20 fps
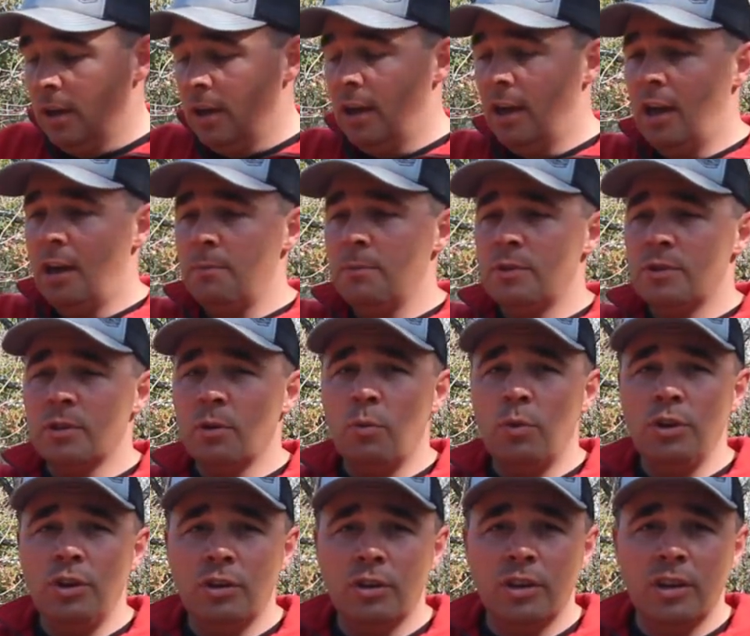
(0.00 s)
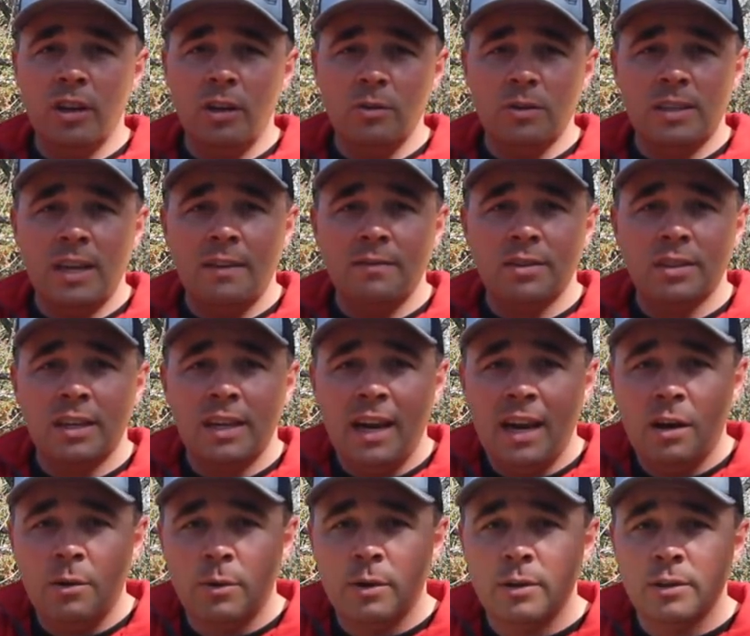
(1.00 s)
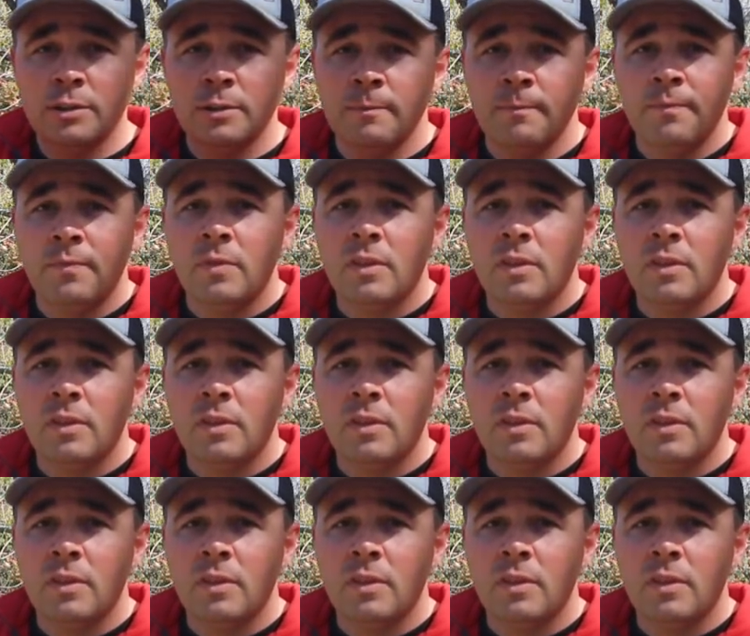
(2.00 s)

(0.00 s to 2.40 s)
So when your goats have scours,